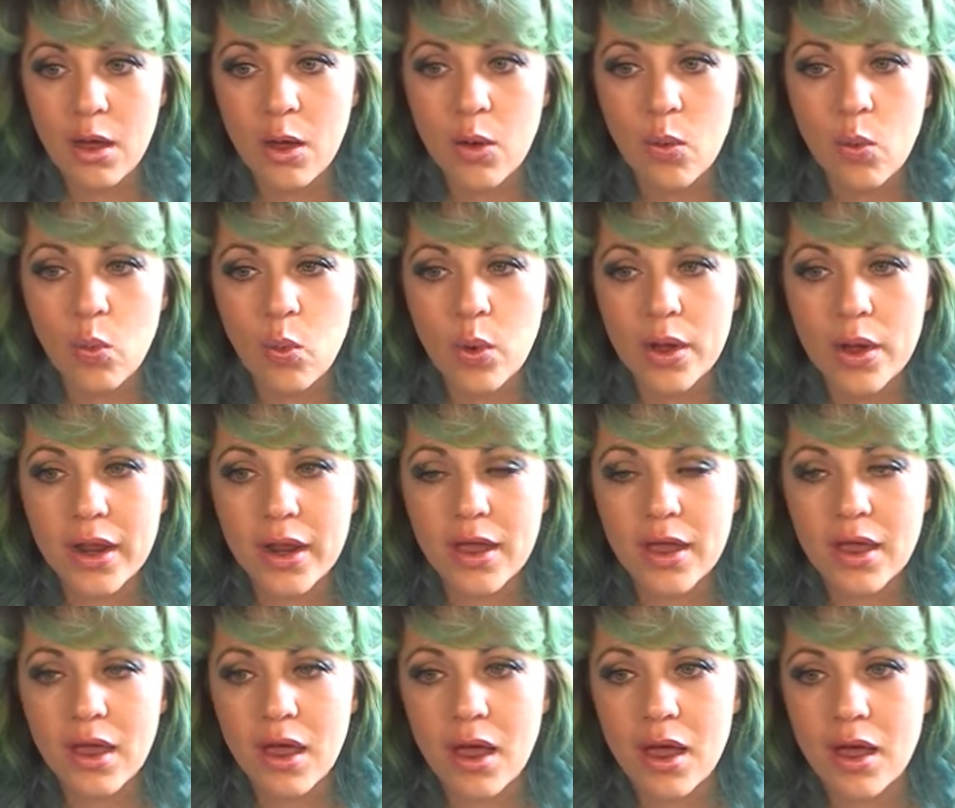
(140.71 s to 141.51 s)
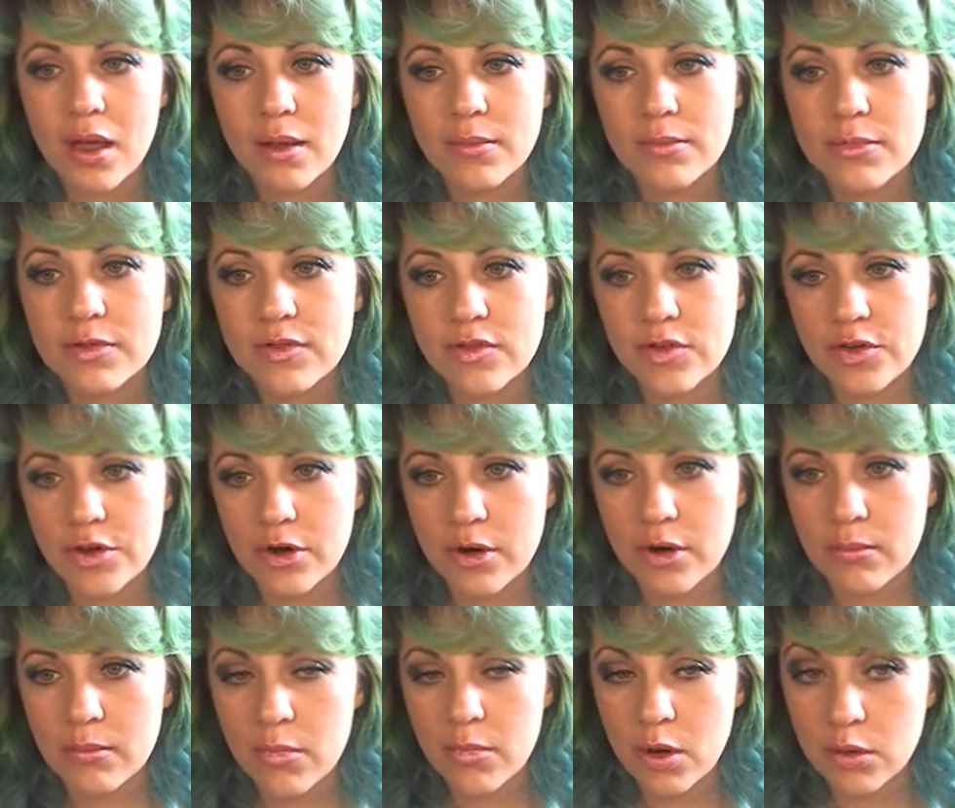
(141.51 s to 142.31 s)
When it comes to
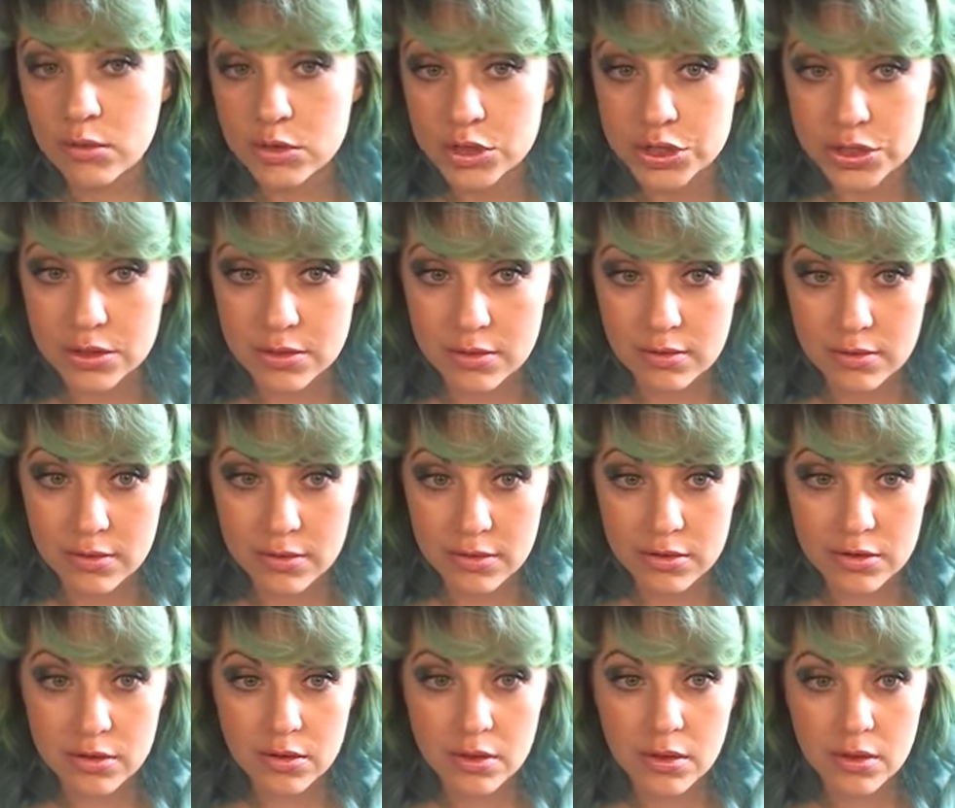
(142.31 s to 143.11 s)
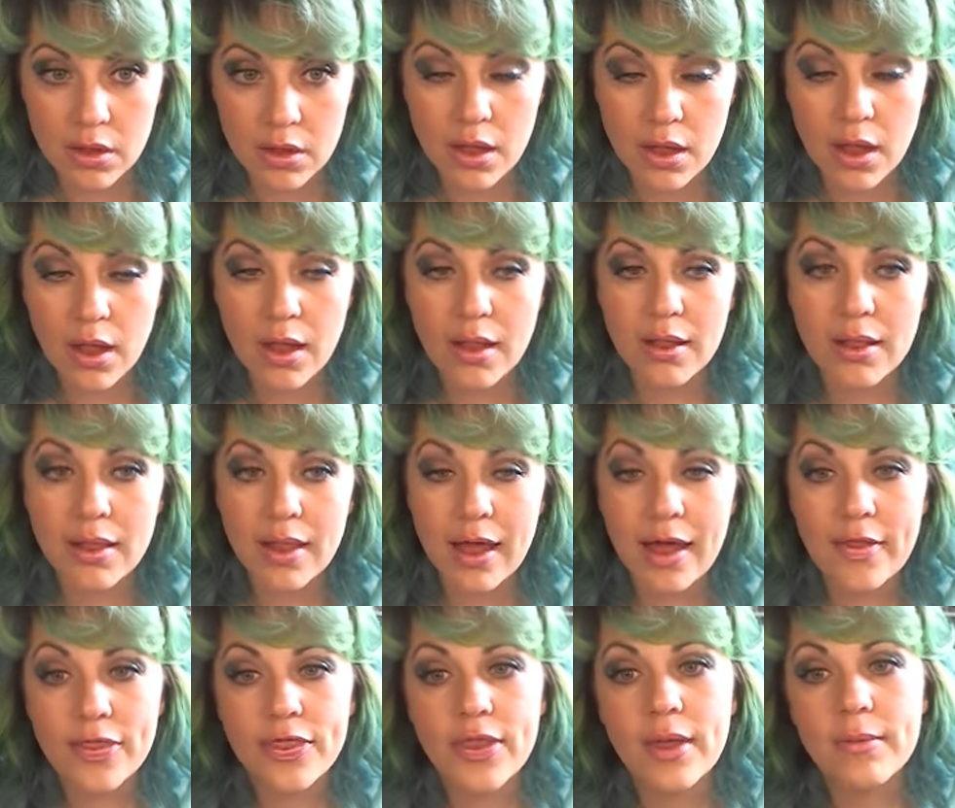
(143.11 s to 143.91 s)
your emotions,
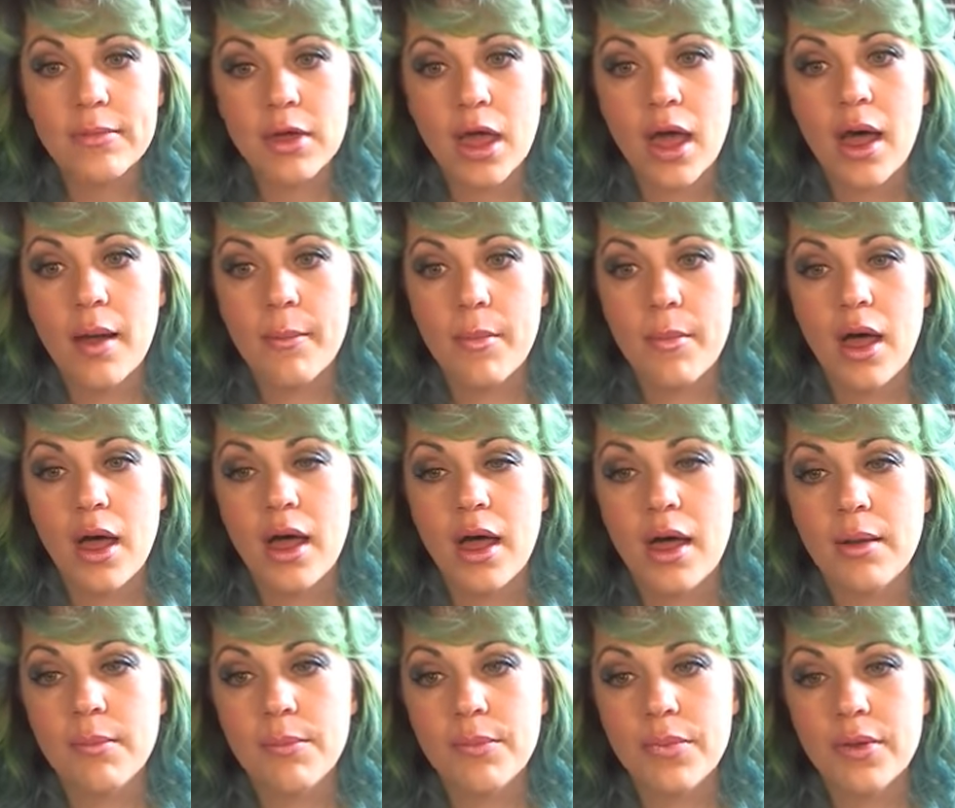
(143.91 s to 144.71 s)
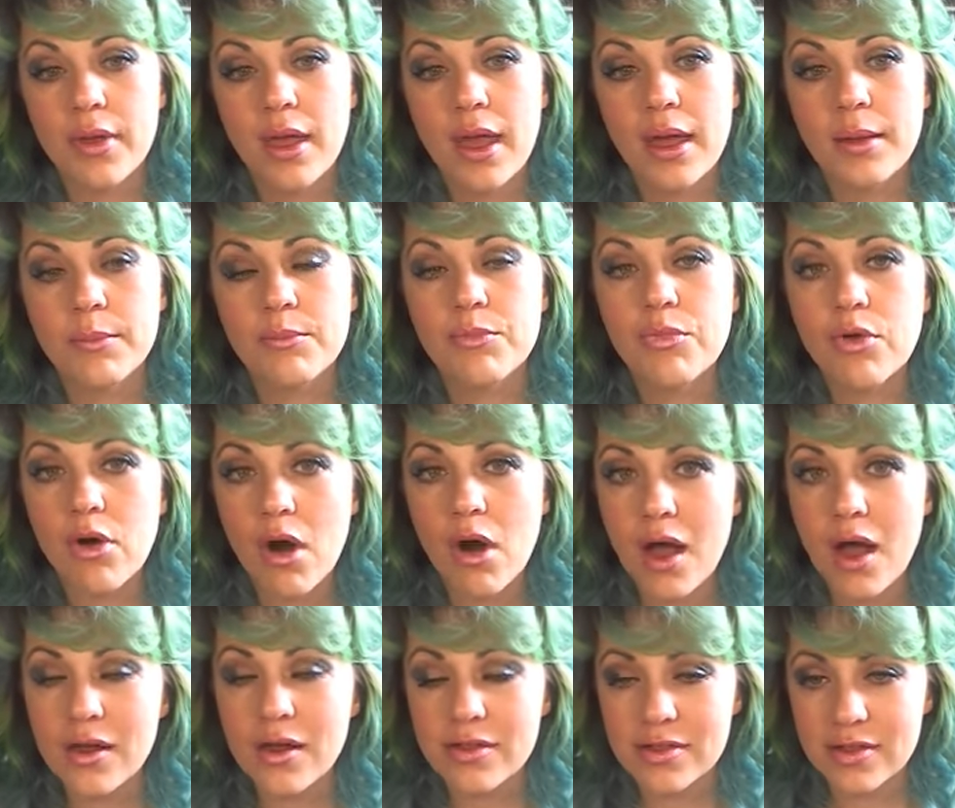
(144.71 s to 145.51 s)
let them come up and
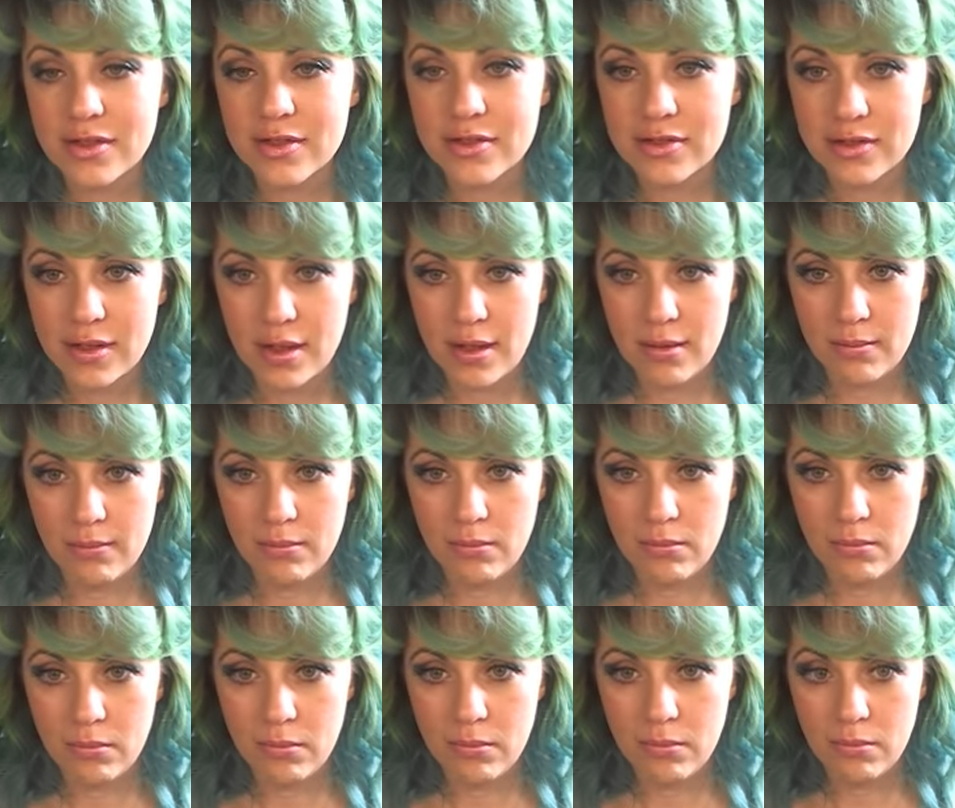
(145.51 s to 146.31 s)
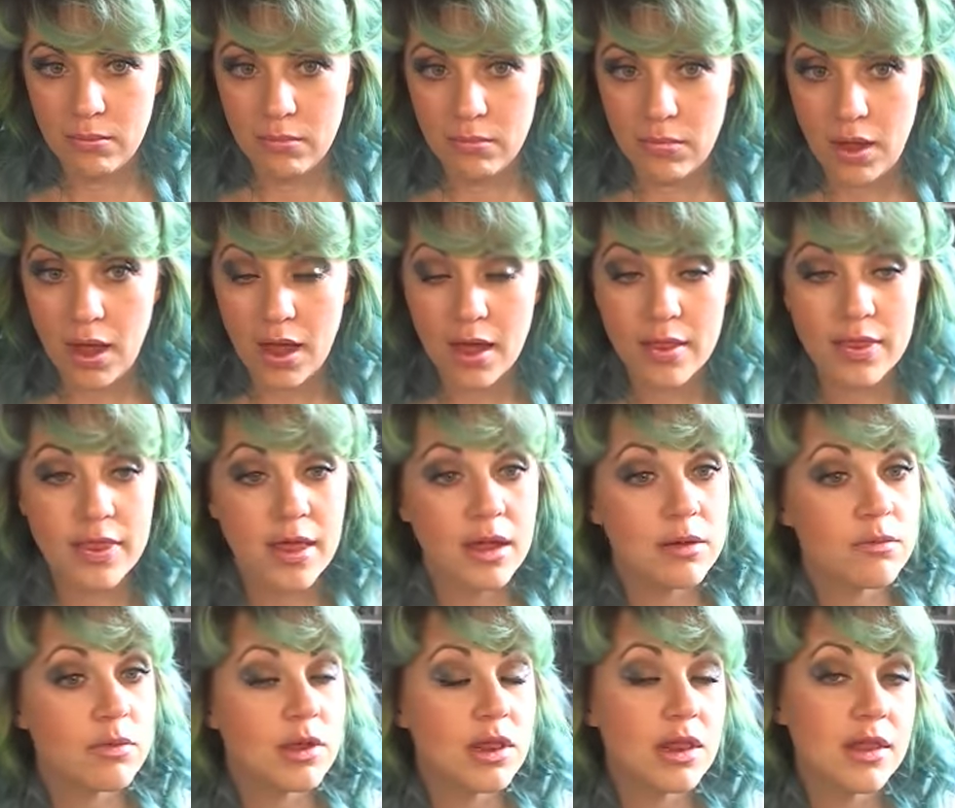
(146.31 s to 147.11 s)
process them and
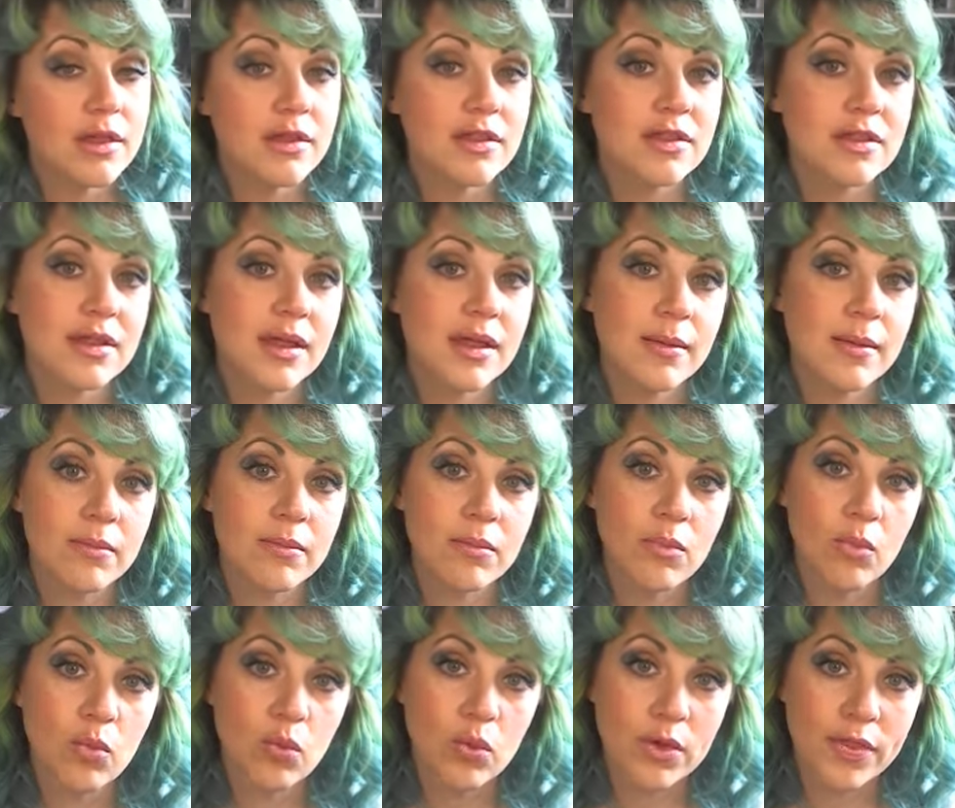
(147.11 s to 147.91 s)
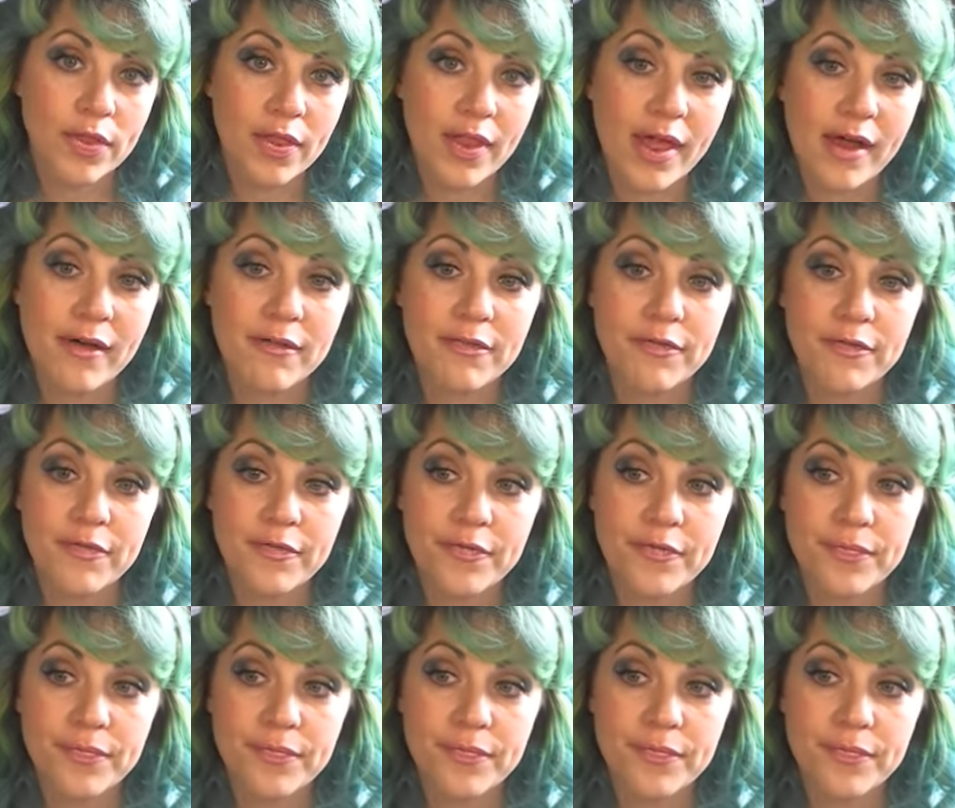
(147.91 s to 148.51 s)
then release them with love.